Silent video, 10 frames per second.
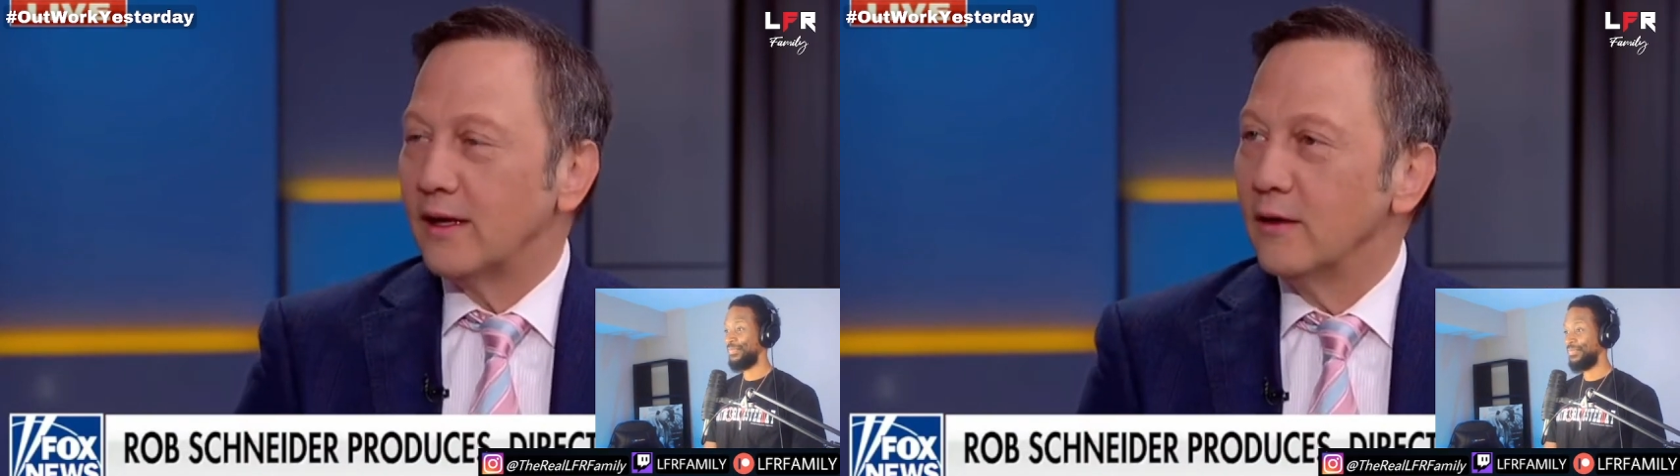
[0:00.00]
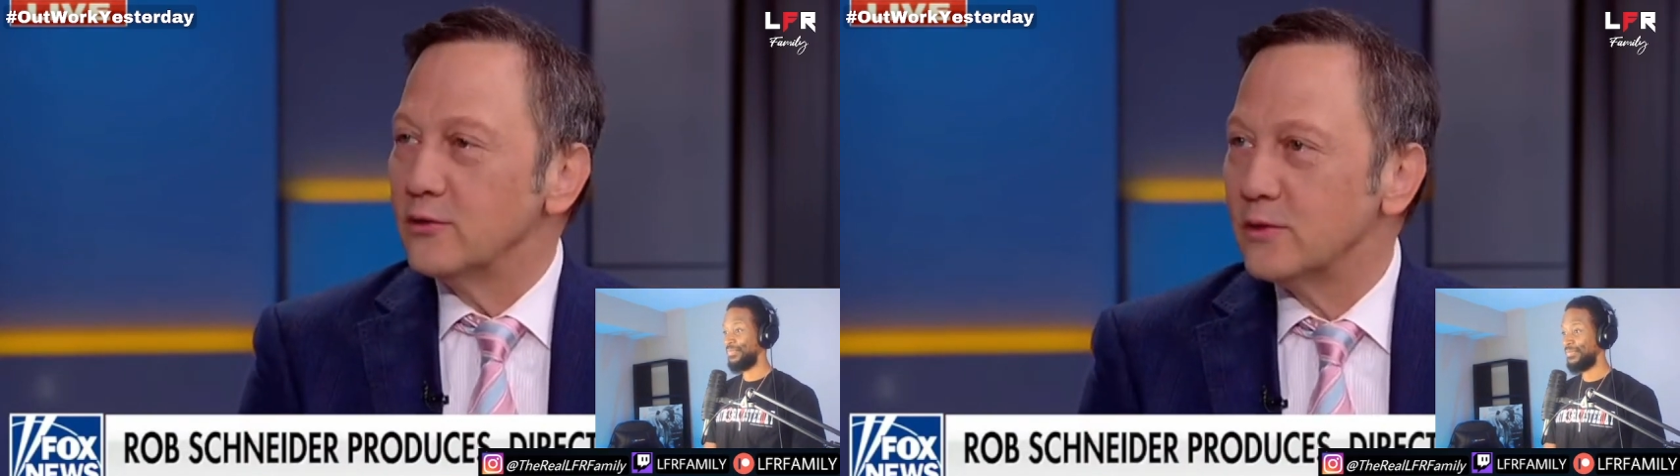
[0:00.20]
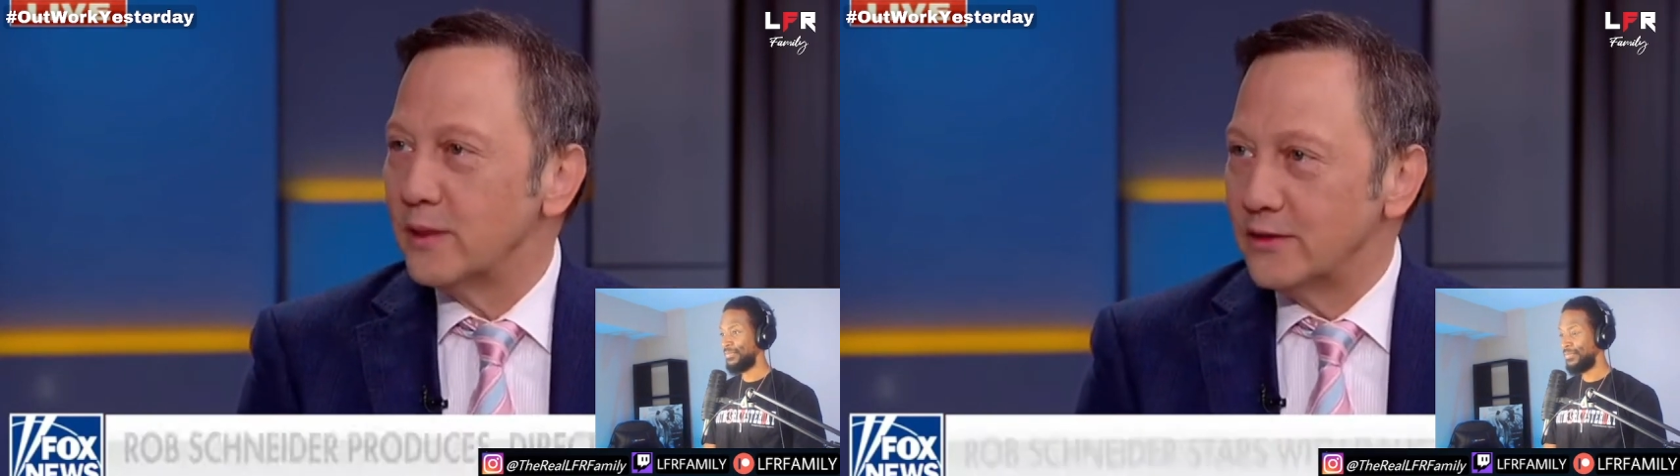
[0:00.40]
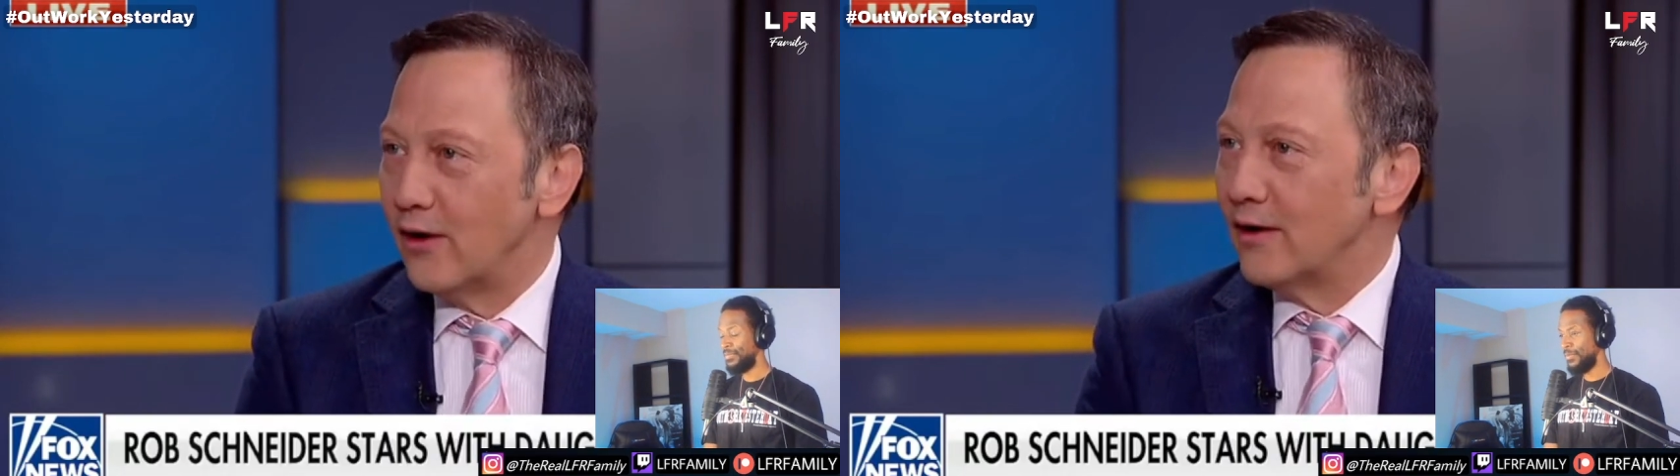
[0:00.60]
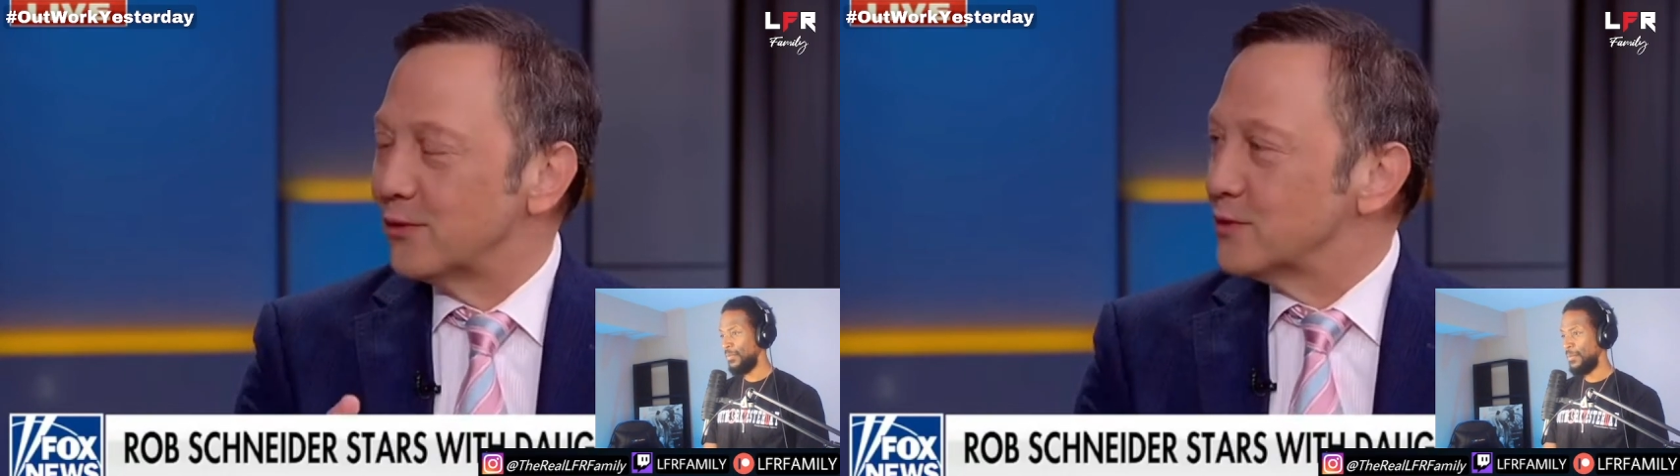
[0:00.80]
closer, my
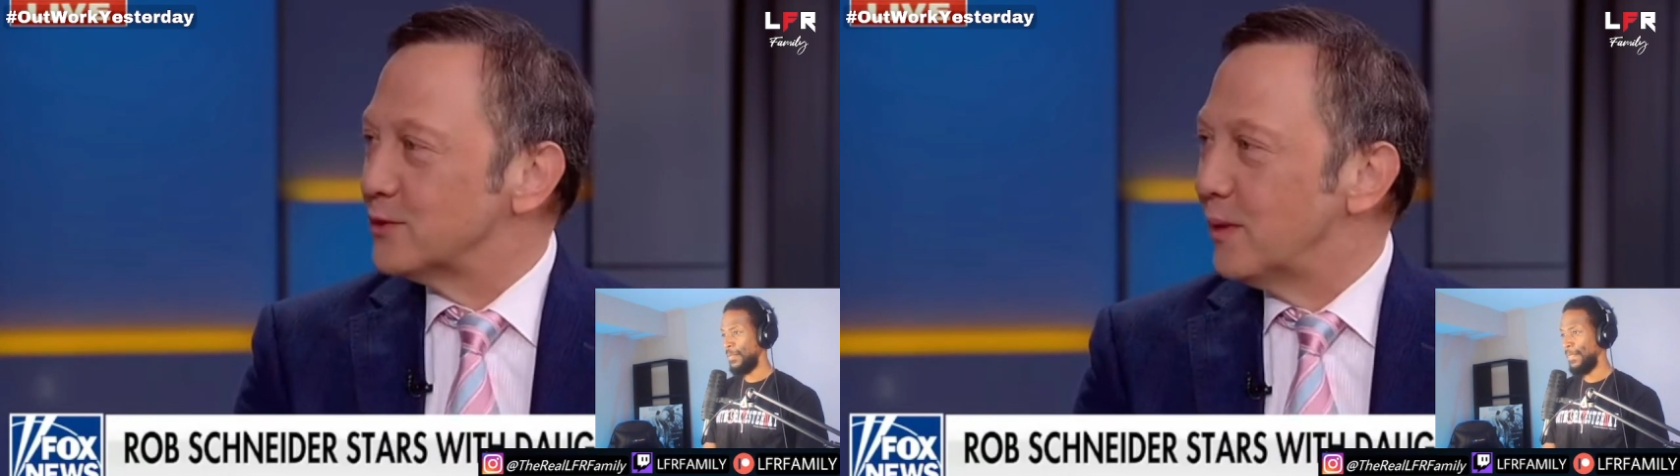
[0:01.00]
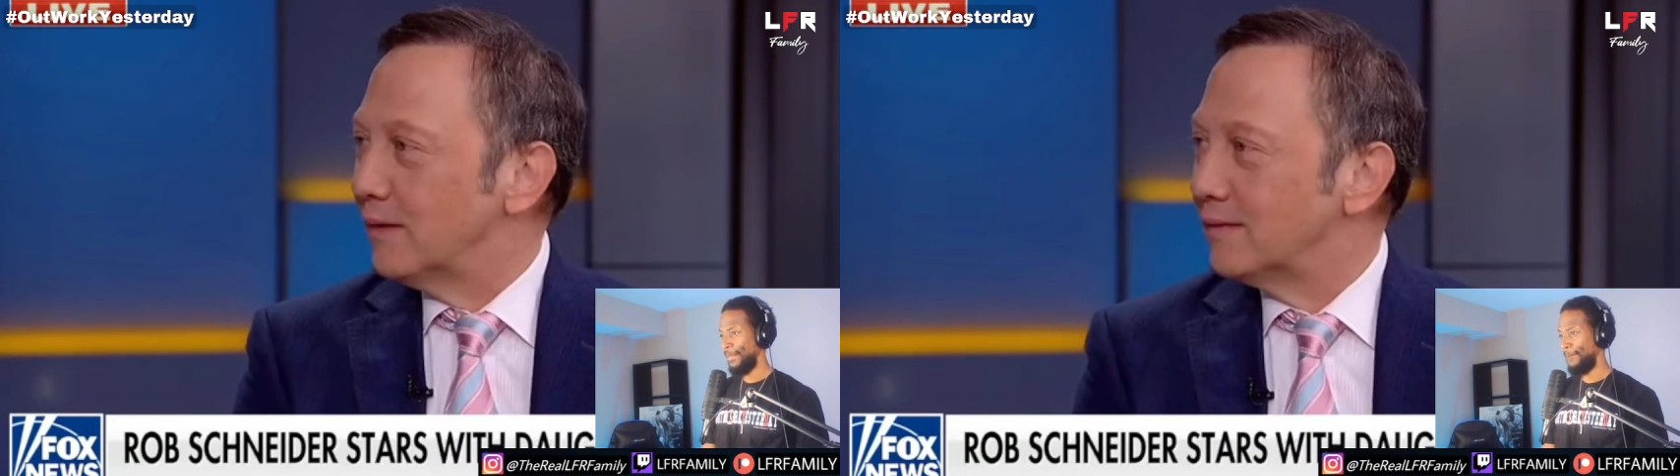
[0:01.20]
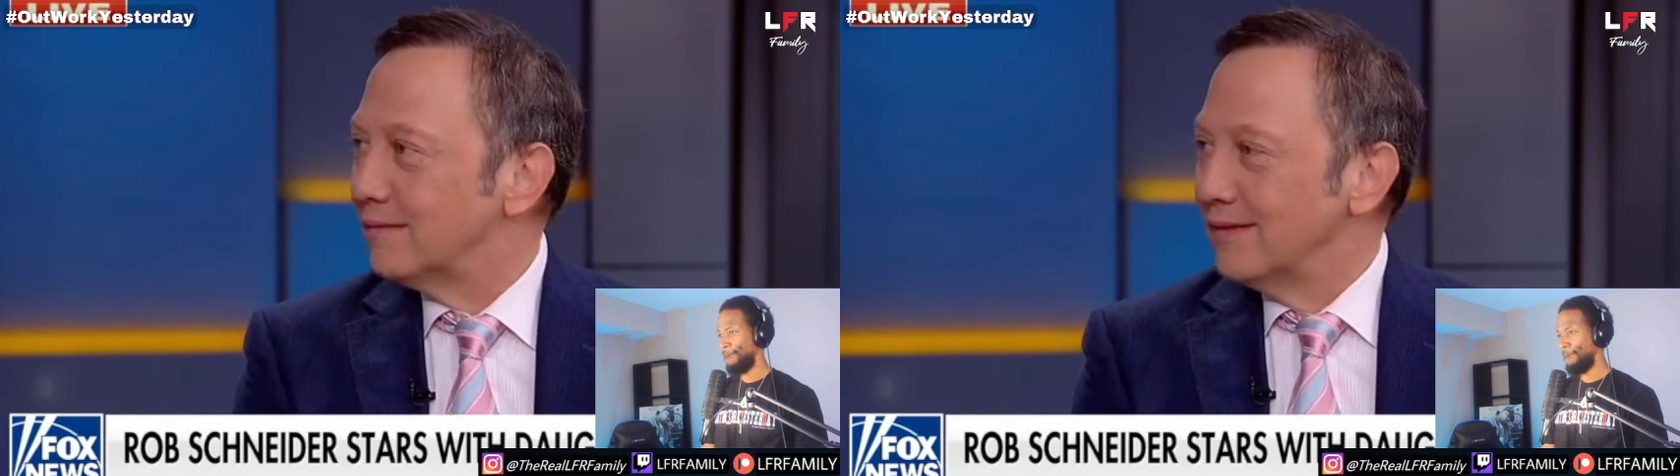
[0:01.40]
daughter was about,